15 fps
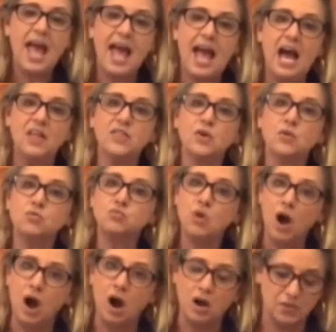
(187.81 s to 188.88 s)
at the
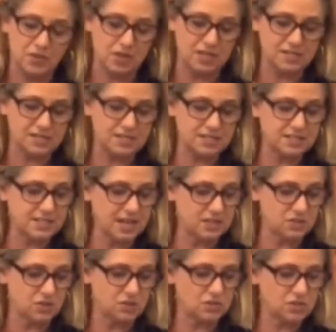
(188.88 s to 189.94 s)
rock that is in
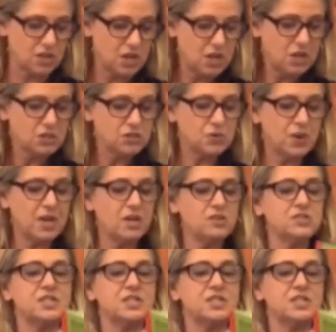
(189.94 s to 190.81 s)
deserts. So here's an